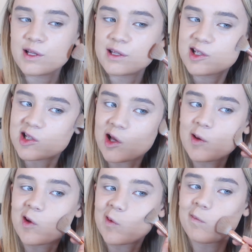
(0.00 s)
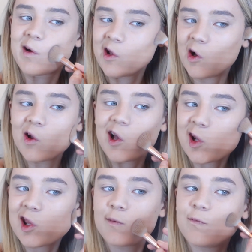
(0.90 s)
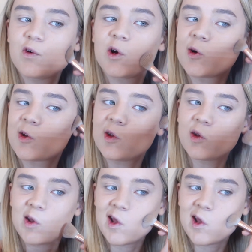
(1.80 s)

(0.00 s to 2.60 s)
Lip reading: This is like my organic, fun,